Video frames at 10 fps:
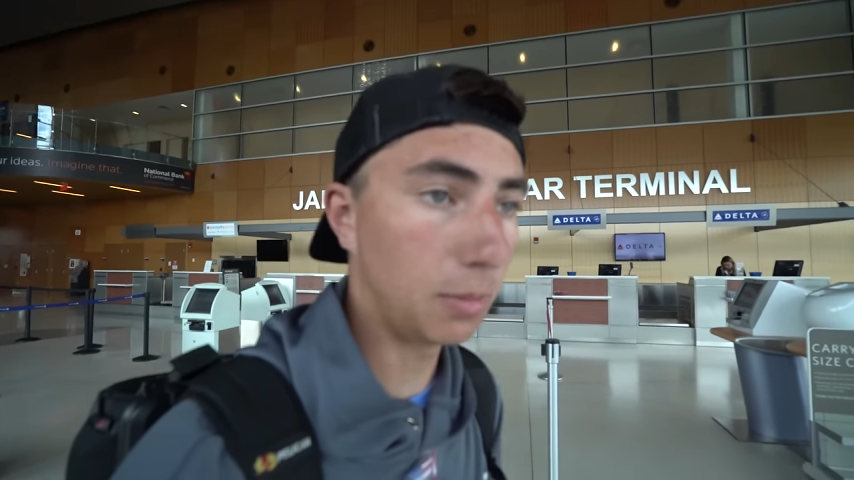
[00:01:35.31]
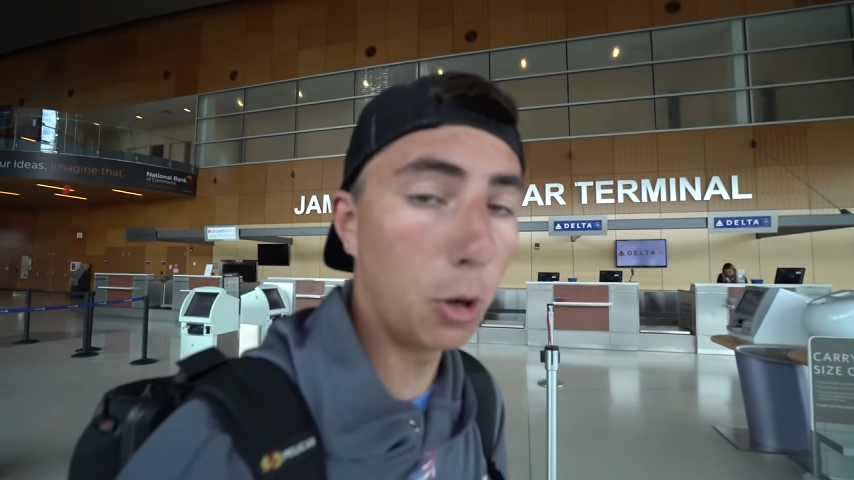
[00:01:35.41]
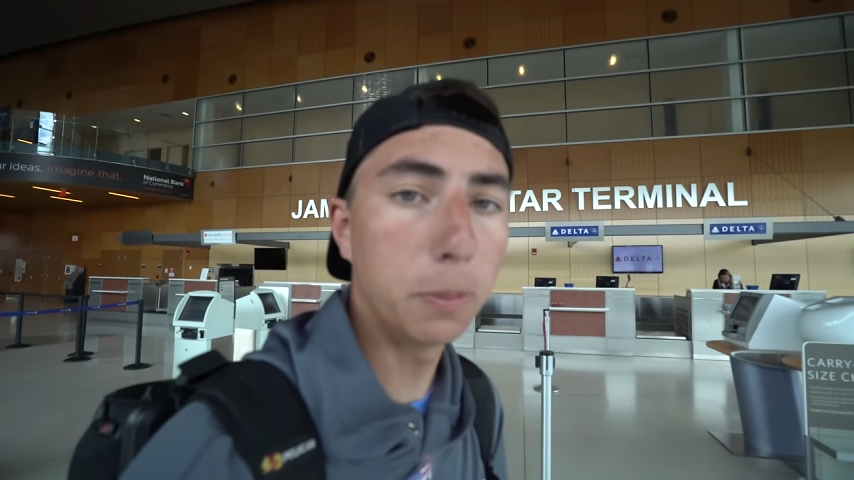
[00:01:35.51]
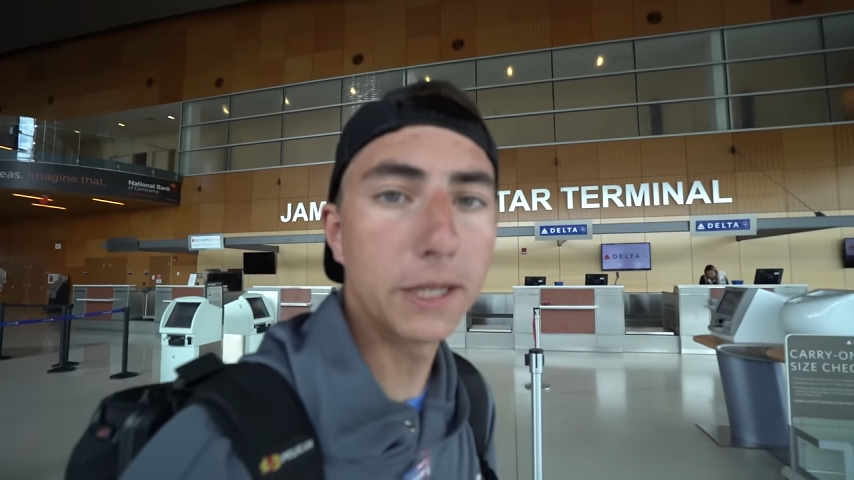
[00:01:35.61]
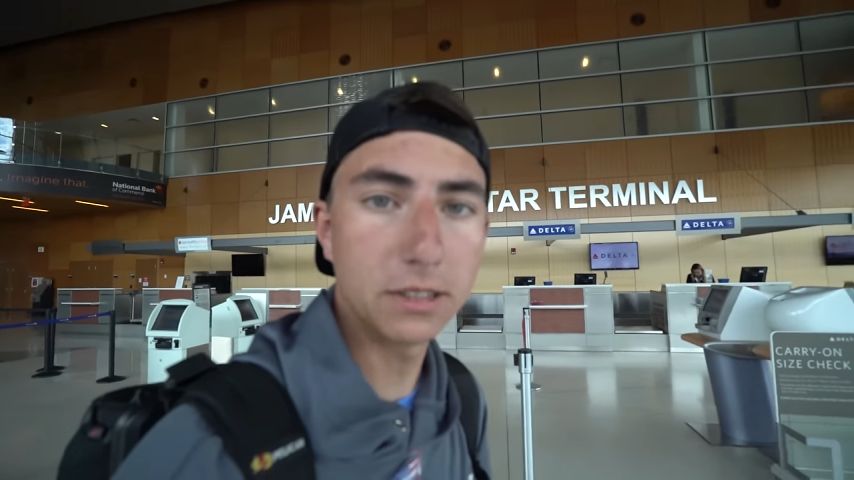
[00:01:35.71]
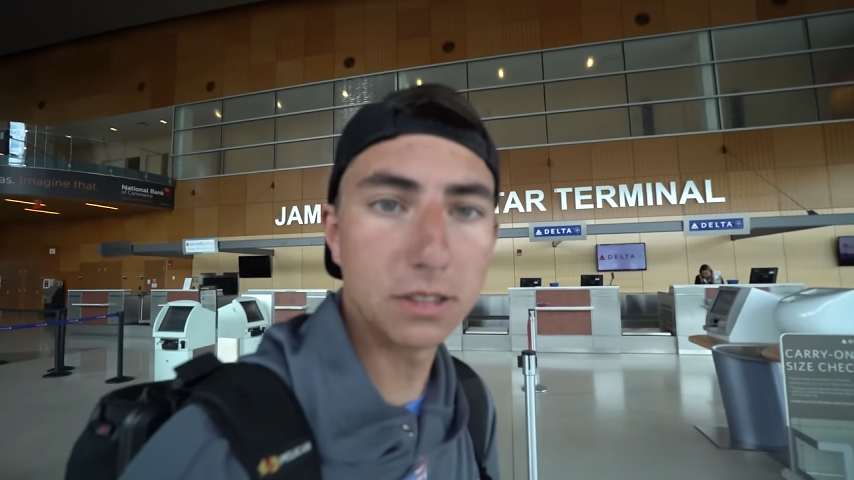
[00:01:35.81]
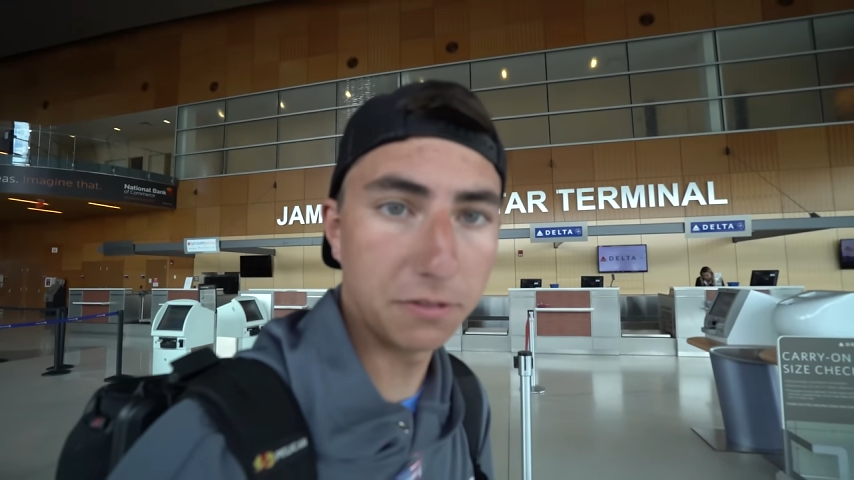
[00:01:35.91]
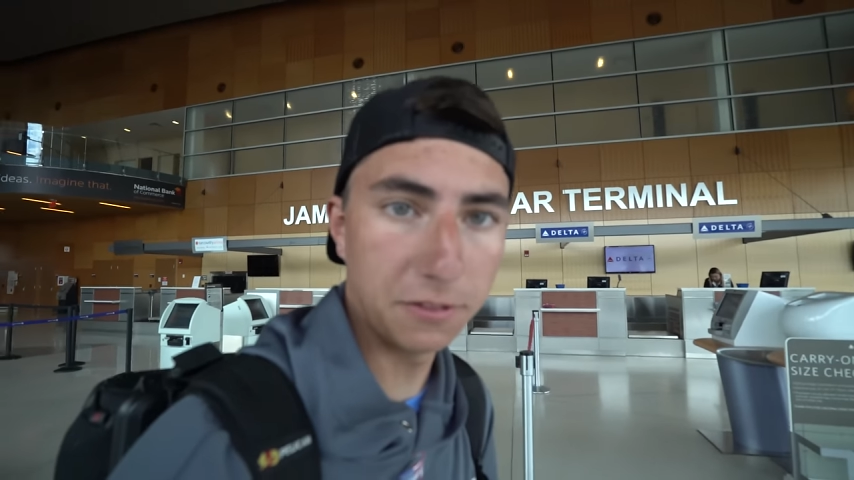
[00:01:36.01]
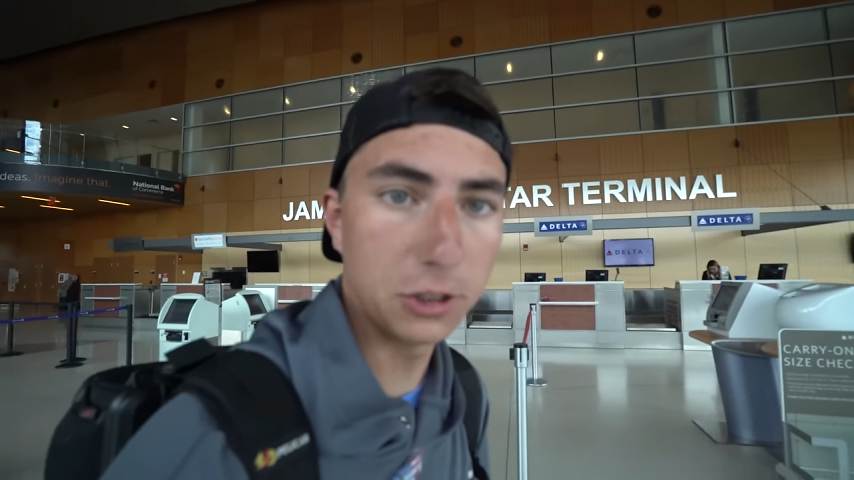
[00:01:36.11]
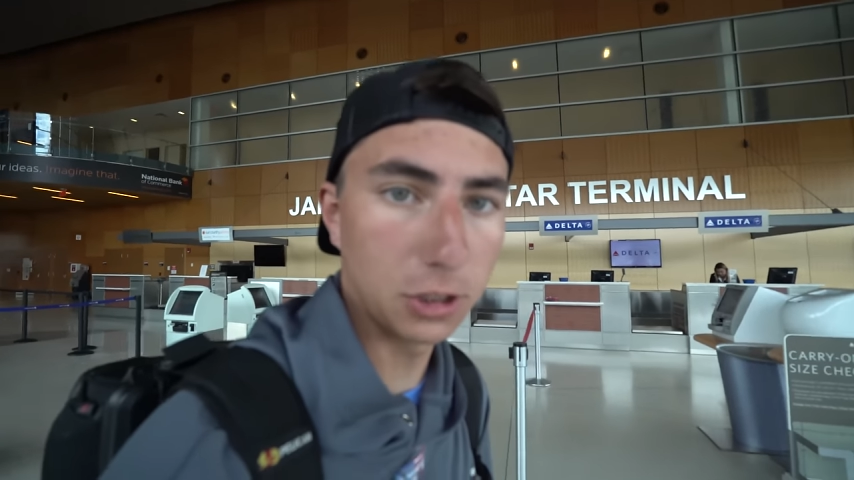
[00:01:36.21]
I'm hoping it's
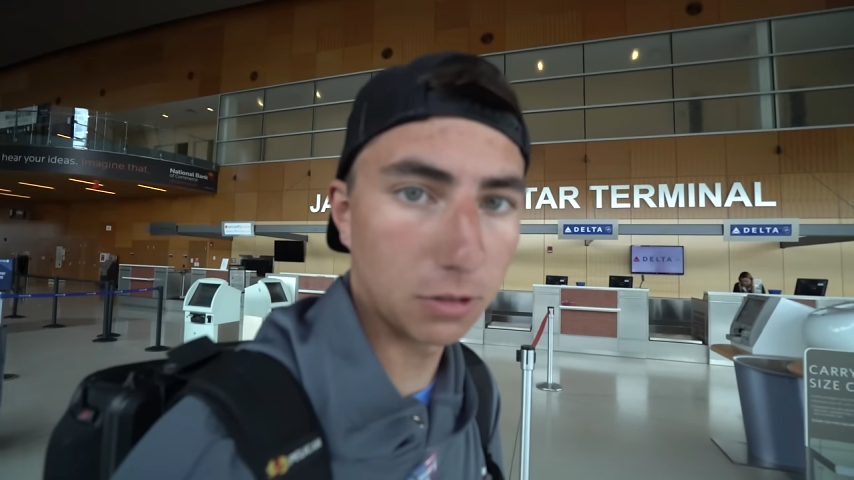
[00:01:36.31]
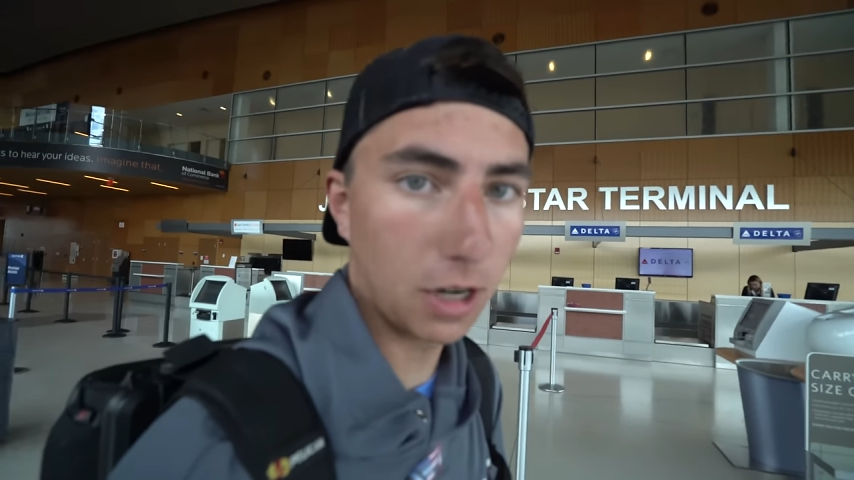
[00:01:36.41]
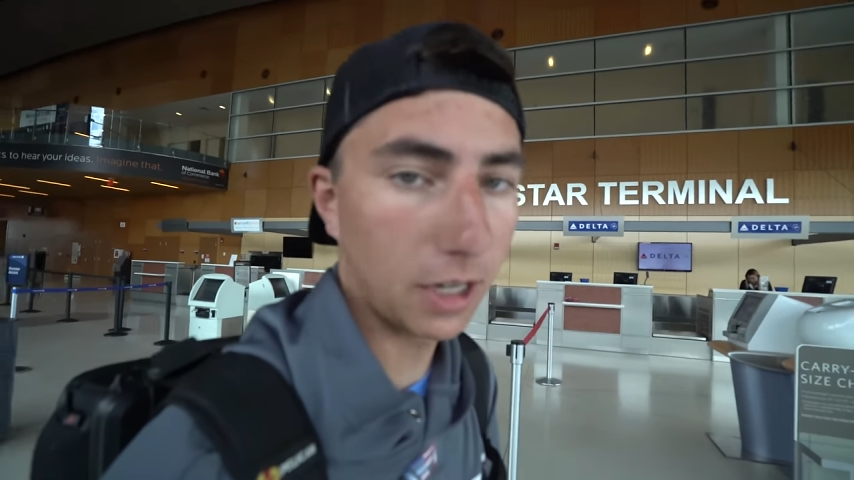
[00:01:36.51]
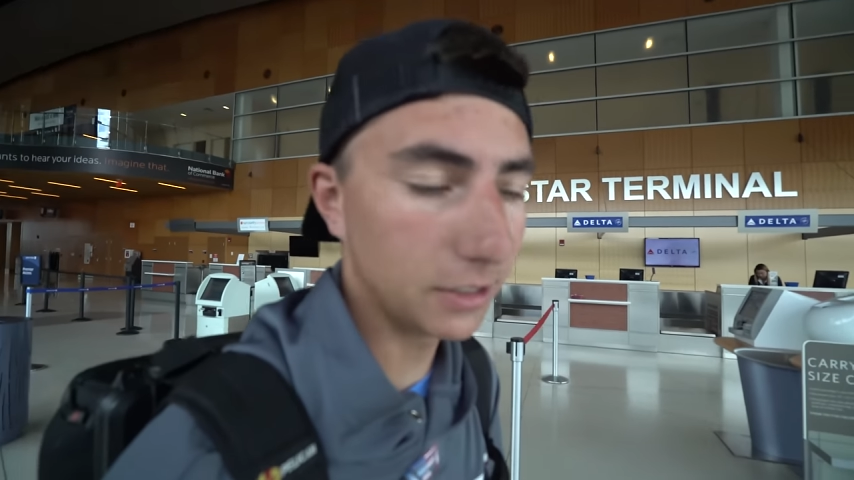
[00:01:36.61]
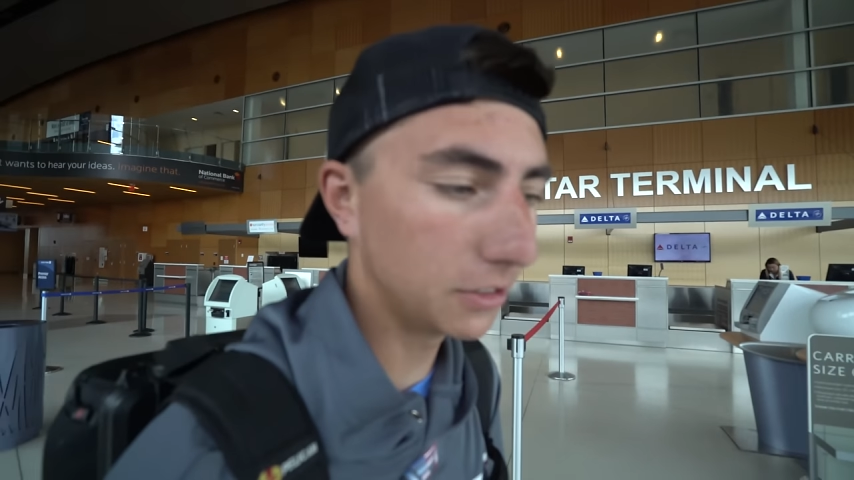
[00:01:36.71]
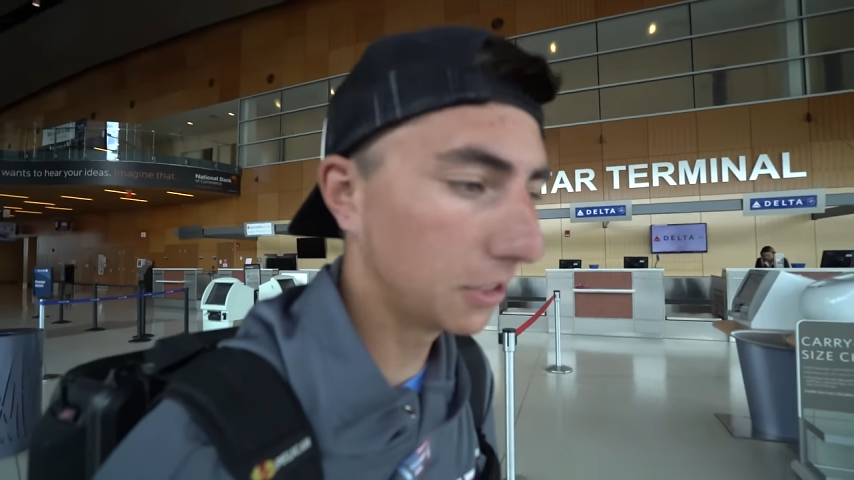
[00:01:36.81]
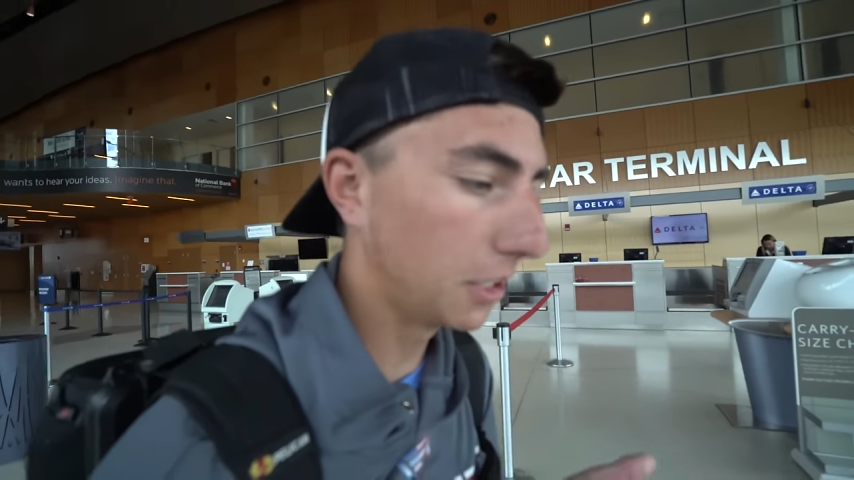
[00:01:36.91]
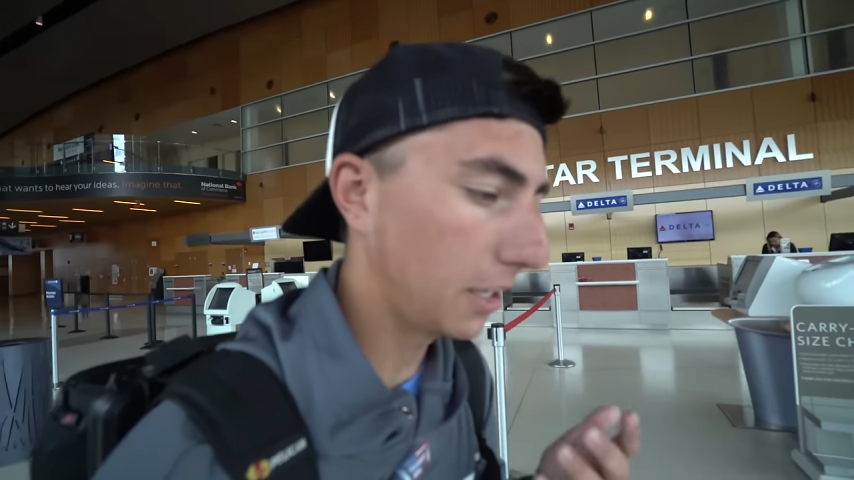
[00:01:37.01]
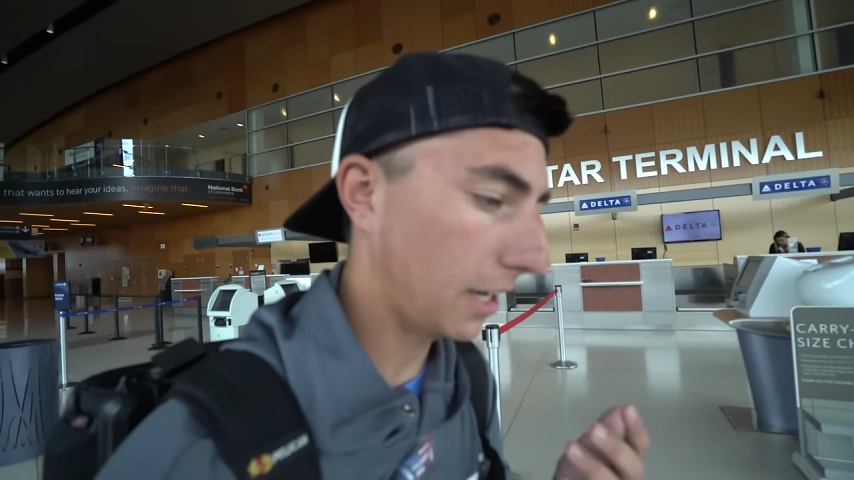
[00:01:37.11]
the fishing rods